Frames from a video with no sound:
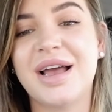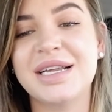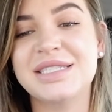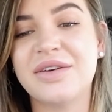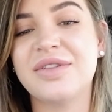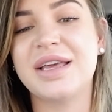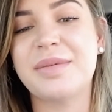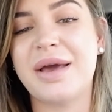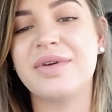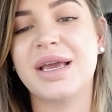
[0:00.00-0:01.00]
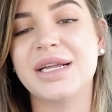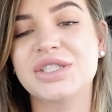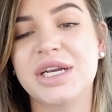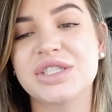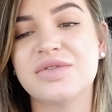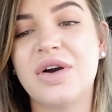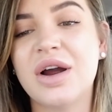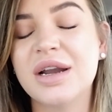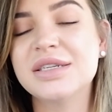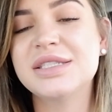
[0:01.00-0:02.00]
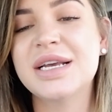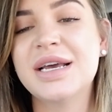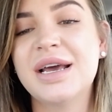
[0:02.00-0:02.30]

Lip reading: I definitely am having a change of heart.